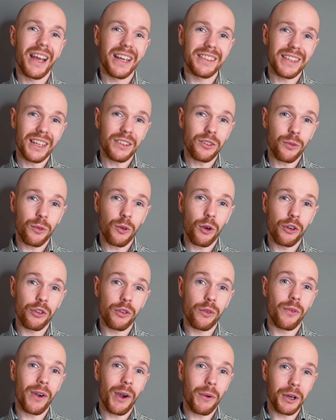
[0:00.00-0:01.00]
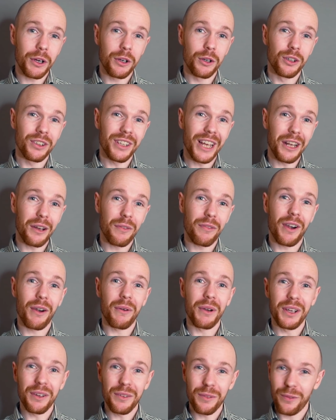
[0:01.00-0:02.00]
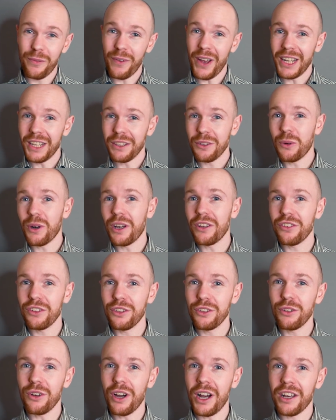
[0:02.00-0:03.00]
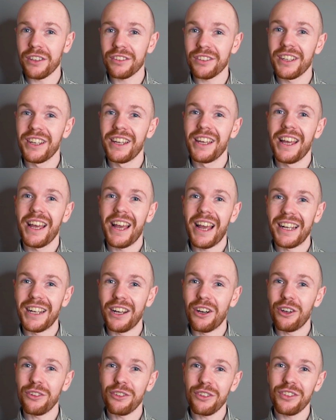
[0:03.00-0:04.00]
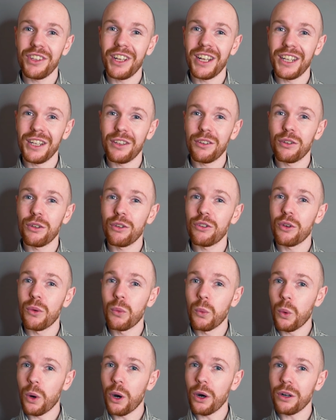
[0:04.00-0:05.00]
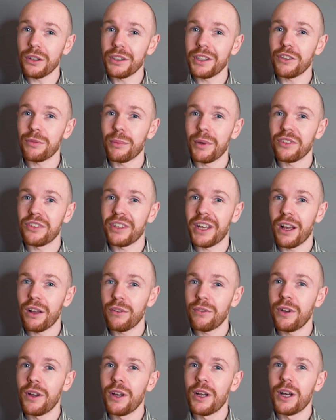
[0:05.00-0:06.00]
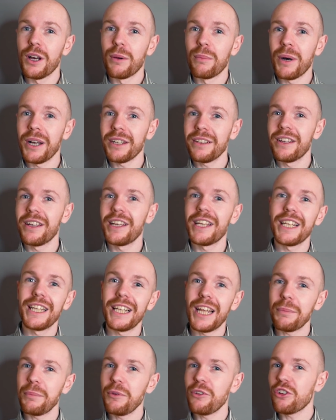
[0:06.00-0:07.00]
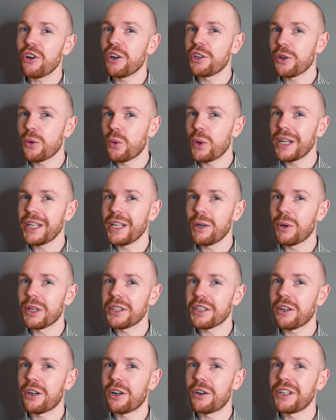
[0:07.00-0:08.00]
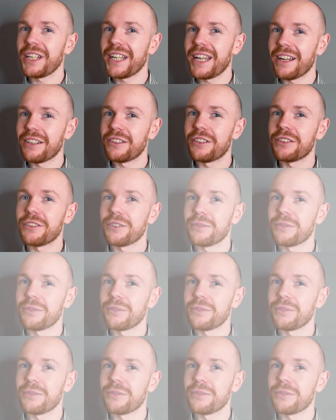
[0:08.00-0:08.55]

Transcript: And that's of course a very good and a very valid question to ask. And I also still need to do some work on this myself, but let me show you quickly what I already gathered.